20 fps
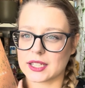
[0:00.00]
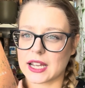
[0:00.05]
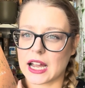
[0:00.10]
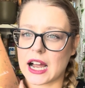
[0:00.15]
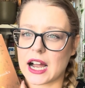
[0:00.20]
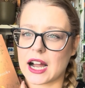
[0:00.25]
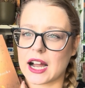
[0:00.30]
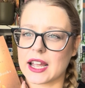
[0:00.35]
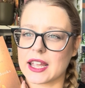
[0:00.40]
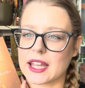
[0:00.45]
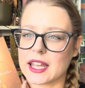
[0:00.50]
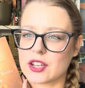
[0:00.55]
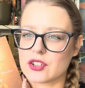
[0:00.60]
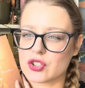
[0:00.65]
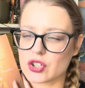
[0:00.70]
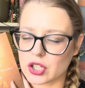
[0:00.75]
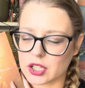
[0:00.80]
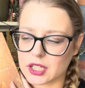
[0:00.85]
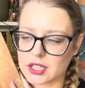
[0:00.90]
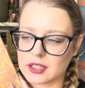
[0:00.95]
I
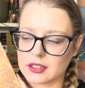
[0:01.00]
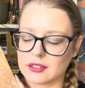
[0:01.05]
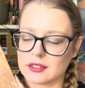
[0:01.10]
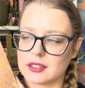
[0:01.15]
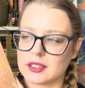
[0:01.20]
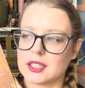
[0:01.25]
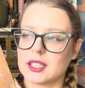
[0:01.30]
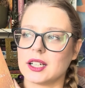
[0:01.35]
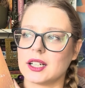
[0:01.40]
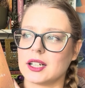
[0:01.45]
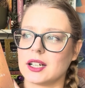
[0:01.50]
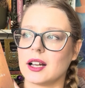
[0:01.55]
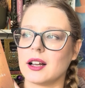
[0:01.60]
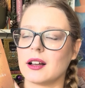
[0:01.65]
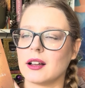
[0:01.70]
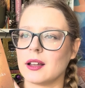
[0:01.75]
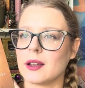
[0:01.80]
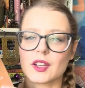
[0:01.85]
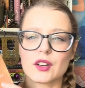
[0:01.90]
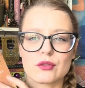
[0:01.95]
enjoyed
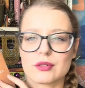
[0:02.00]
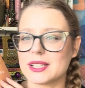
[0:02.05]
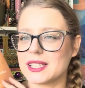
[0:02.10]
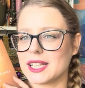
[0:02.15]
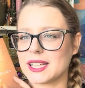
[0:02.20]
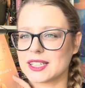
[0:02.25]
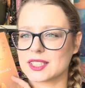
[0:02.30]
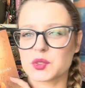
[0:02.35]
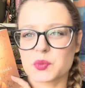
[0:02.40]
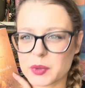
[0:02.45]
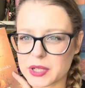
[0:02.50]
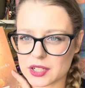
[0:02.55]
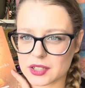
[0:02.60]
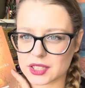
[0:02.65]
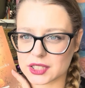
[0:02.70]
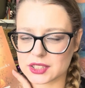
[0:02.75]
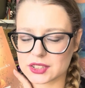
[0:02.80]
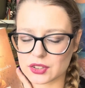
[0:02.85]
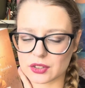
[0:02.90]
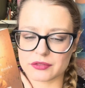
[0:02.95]
the reading
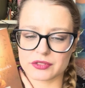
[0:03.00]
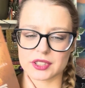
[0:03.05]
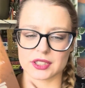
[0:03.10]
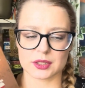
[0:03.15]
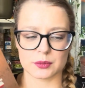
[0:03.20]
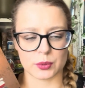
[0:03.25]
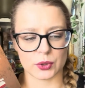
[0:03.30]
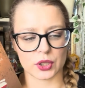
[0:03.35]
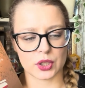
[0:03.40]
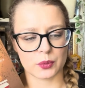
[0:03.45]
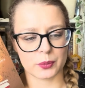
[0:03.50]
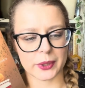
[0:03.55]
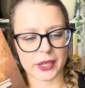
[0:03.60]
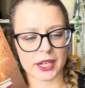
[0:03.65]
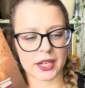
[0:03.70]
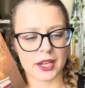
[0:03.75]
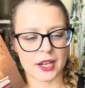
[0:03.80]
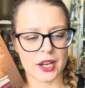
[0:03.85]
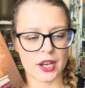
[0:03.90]
experience of this book, but